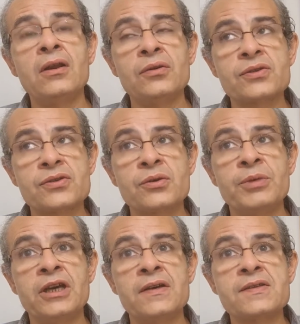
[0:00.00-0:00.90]
also
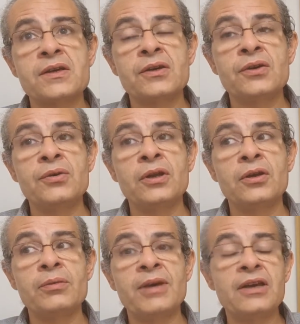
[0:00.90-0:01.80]
be asking you a
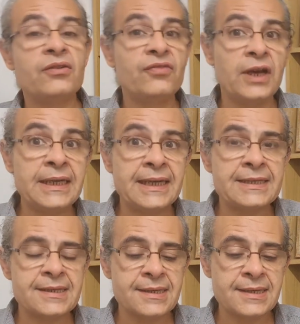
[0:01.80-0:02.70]
lot about your
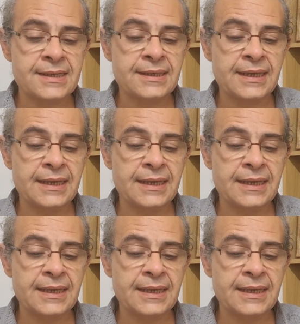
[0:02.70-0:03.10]
finances and